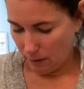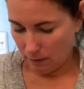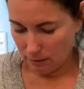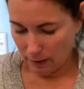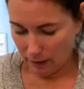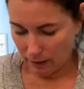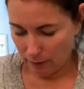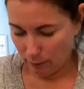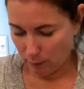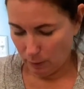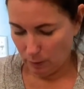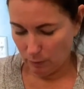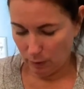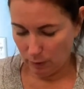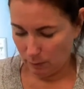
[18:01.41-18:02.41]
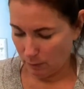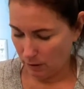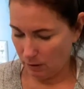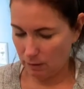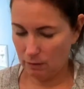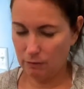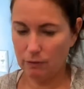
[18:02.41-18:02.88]
That gives me room
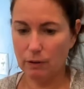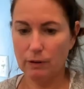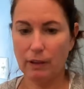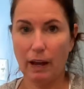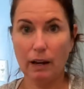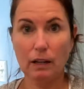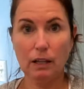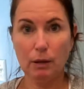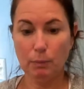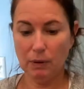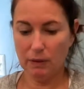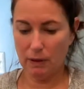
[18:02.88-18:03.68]
for that clip in